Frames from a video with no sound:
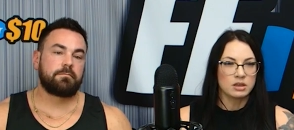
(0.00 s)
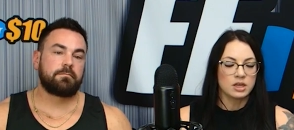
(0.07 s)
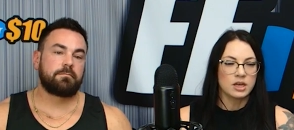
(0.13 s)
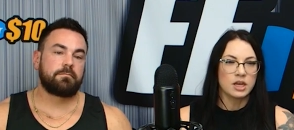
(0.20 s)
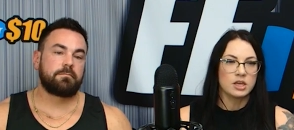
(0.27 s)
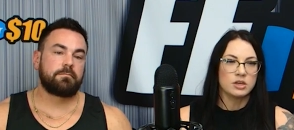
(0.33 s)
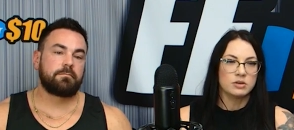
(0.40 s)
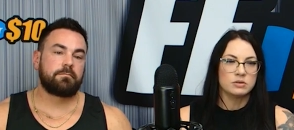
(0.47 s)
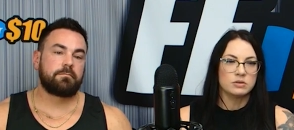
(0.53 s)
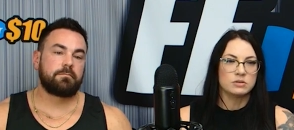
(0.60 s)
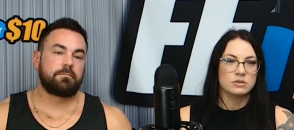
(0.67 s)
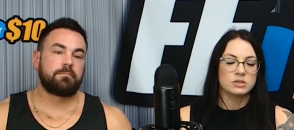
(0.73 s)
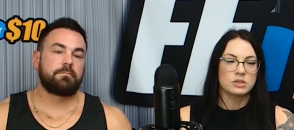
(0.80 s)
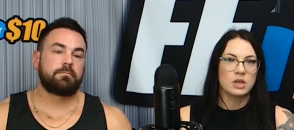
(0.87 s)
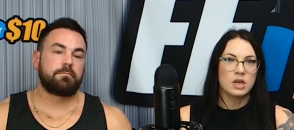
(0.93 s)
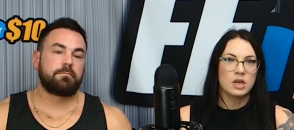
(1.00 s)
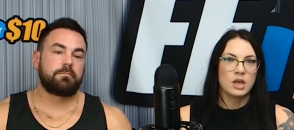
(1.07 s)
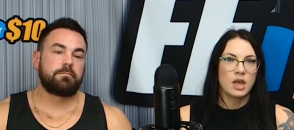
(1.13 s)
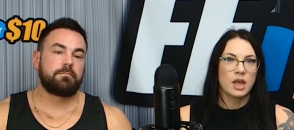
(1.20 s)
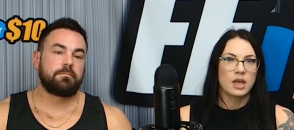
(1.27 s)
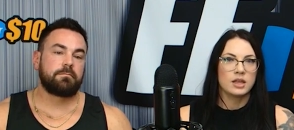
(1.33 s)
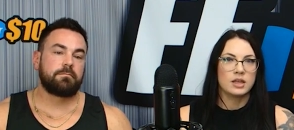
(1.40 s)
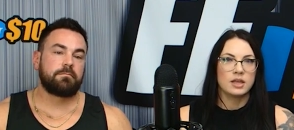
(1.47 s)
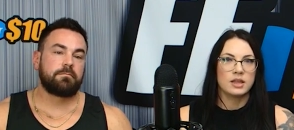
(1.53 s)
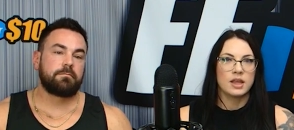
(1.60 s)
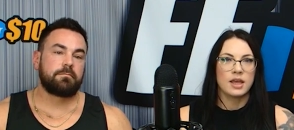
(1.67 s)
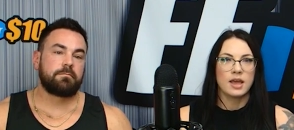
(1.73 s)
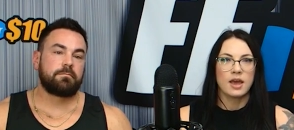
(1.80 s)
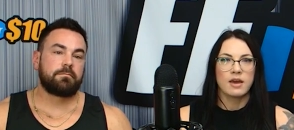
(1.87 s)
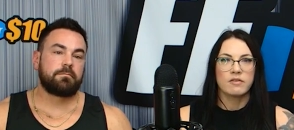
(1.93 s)
Speaker 1: that I use and then
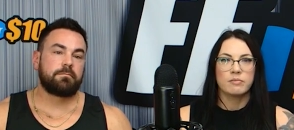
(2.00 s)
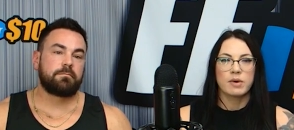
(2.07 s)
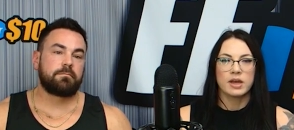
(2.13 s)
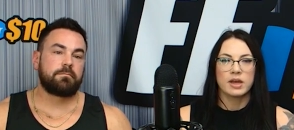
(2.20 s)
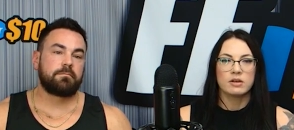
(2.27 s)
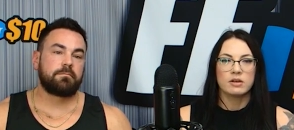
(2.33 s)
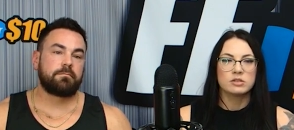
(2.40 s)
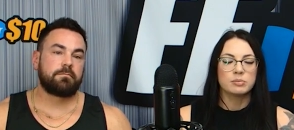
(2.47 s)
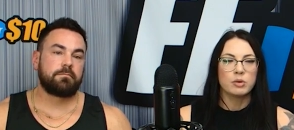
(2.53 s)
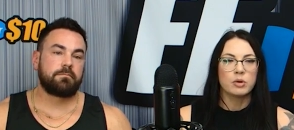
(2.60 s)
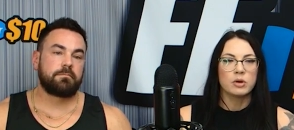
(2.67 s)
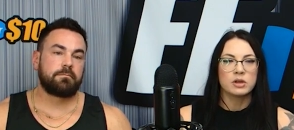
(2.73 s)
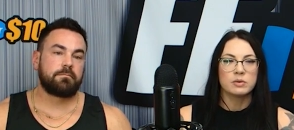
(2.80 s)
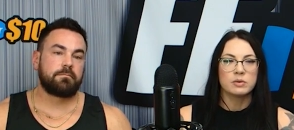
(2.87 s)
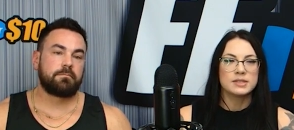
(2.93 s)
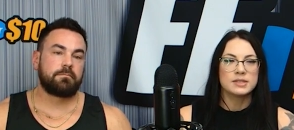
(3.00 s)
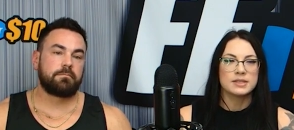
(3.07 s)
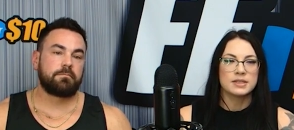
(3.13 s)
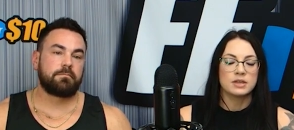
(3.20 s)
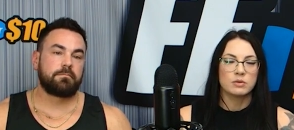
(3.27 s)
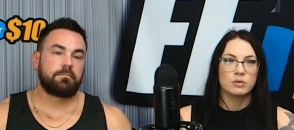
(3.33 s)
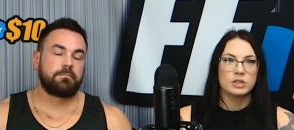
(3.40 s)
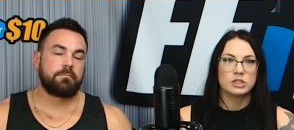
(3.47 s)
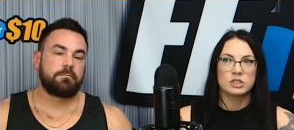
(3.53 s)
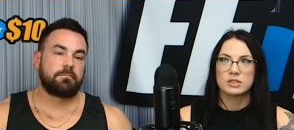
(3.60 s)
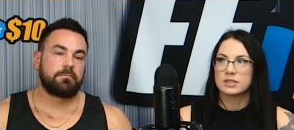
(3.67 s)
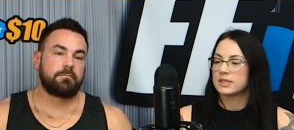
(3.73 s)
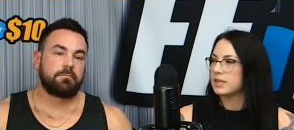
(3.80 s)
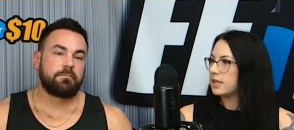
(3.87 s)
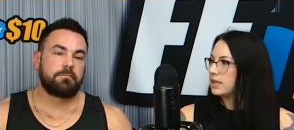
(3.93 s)
they have biosupport, what's which is
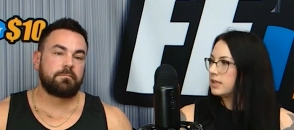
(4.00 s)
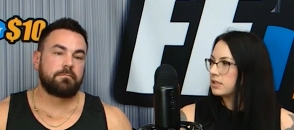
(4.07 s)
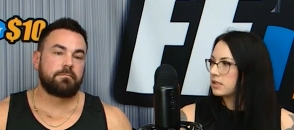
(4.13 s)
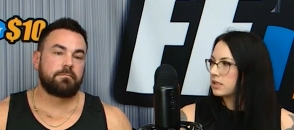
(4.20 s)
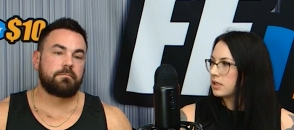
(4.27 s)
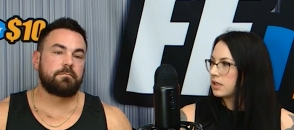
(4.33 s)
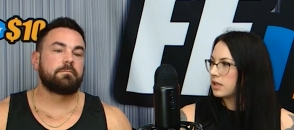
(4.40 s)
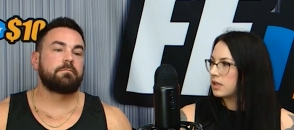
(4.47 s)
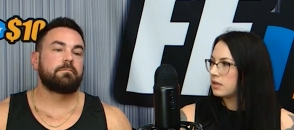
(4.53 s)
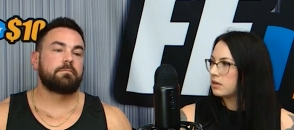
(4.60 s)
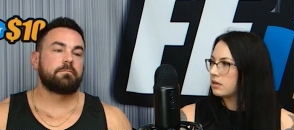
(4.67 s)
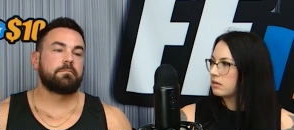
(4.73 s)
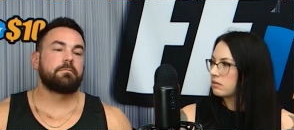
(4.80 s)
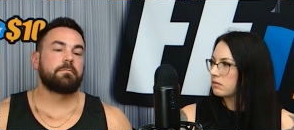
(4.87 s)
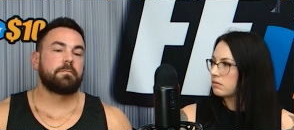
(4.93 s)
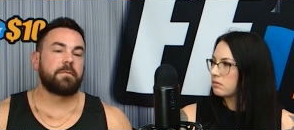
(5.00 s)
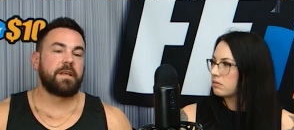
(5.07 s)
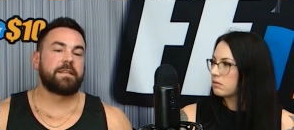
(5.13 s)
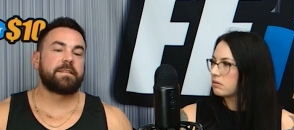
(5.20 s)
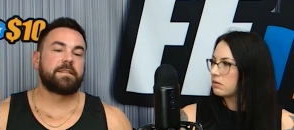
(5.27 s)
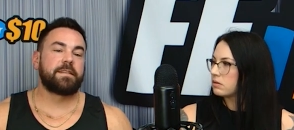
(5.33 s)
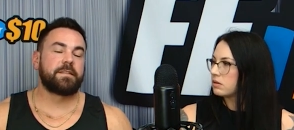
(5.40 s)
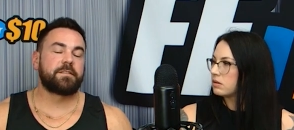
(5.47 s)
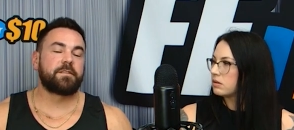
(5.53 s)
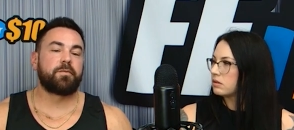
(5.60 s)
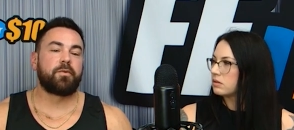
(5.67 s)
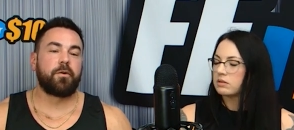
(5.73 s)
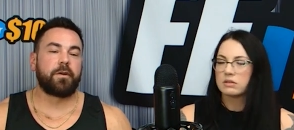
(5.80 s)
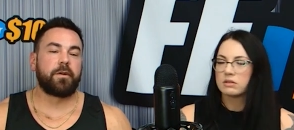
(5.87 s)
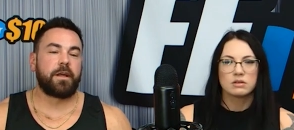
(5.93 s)
an insulin.
Speaker 2: Insulin
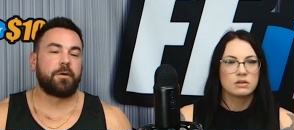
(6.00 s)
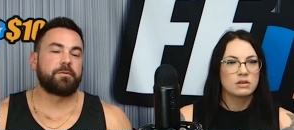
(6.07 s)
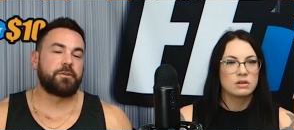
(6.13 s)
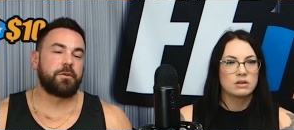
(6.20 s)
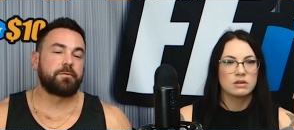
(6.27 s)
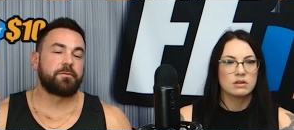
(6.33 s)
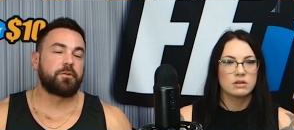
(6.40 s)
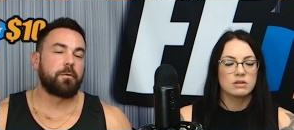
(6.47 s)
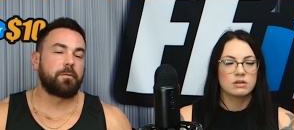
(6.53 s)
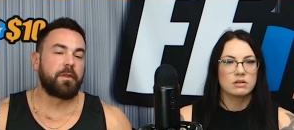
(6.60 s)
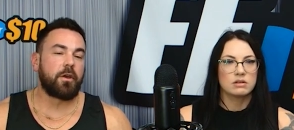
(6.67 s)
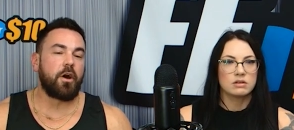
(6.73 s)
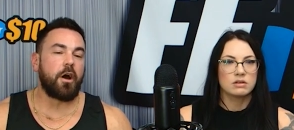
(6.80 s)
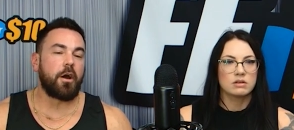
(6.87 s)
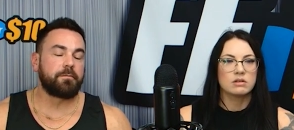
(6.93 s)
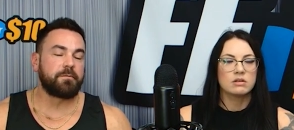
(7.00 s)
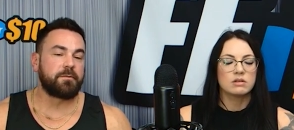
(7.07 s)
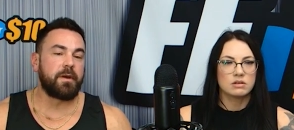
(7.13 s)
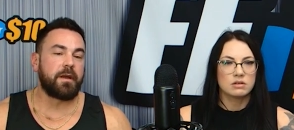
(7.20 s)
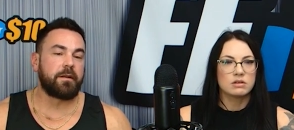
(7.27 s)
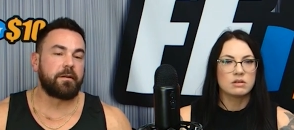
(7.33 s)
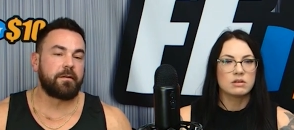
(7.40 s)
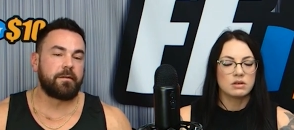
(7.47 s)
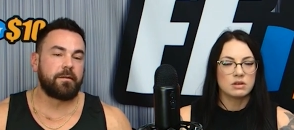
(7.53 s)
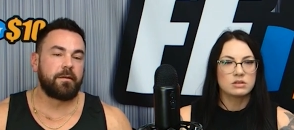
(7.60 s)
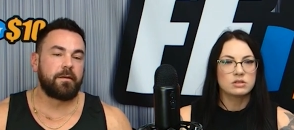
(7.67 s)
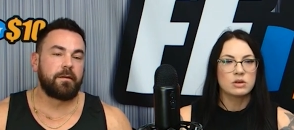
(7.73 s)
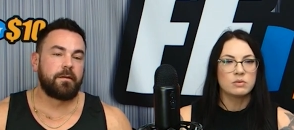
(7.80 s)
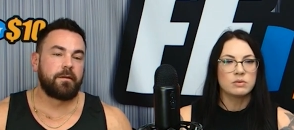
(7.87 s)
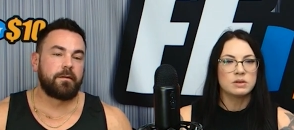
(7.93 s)
support helps you absorb the carbs better.
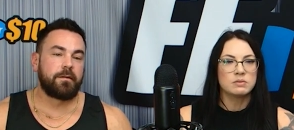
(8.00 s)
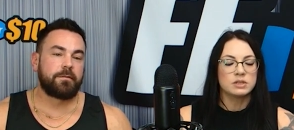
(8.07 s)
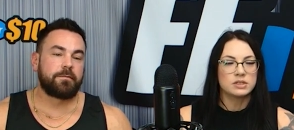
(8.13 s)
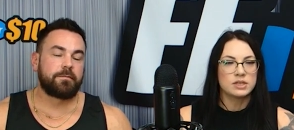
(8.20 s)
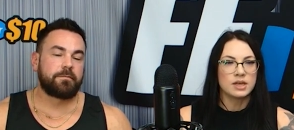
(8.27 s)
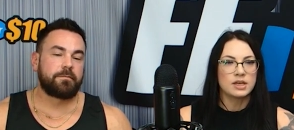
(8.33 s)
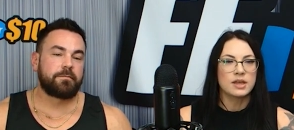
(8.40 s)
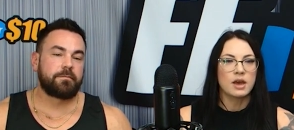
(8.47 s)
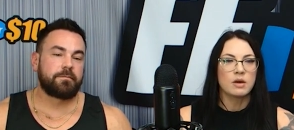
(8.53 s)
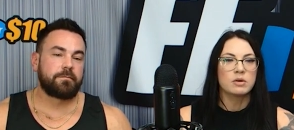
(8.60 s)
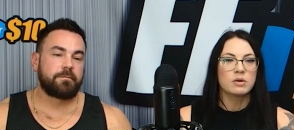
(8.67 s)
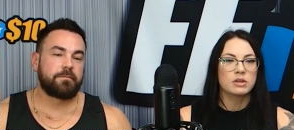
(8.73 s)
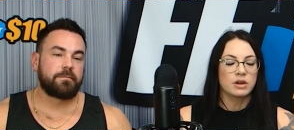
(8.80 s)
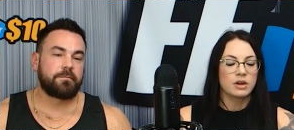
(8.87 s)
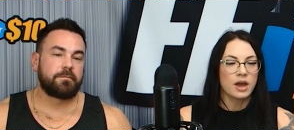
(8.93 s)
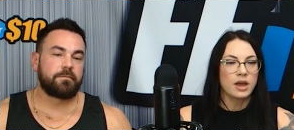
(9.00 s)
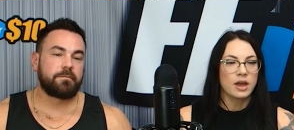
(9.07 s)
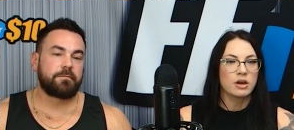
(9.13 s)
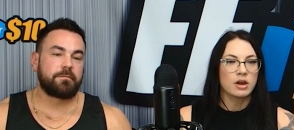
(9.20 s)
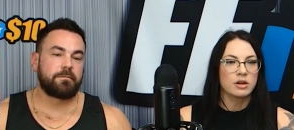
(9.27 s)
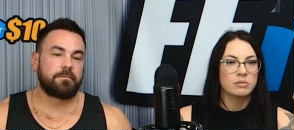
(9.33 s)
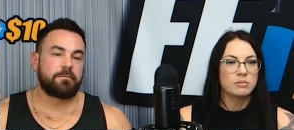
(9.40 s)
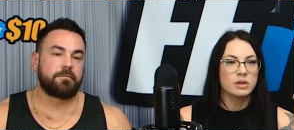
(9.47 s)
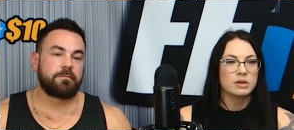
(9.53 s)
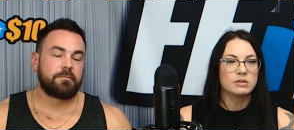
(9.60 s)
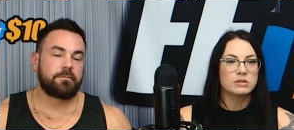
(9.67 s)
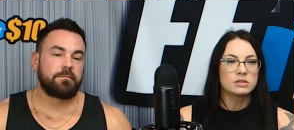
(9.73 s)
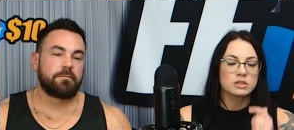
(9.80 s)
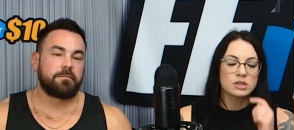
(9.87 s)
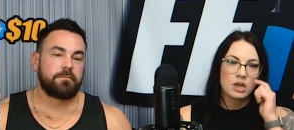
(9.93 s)
Speaker 1: So we would take that with our high carb
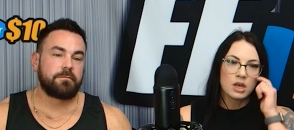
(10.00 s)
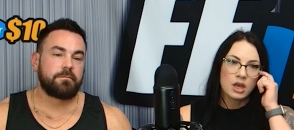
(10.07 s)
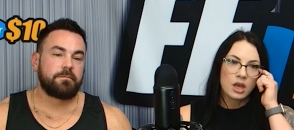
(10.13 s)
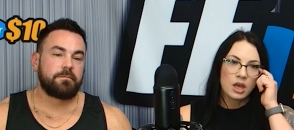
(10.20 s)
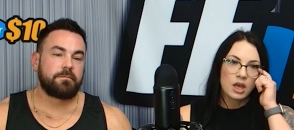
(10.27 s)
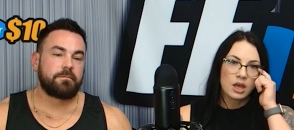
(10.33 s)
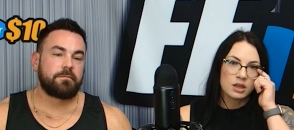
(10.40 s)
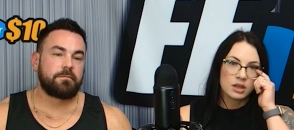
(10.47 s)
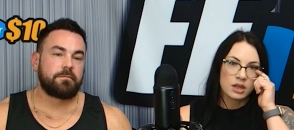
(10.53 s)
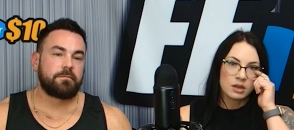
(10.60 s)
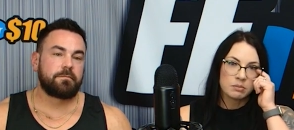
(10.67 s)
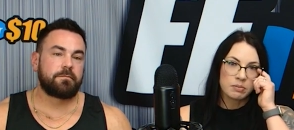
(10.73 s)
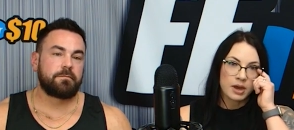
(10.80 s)
meals. And then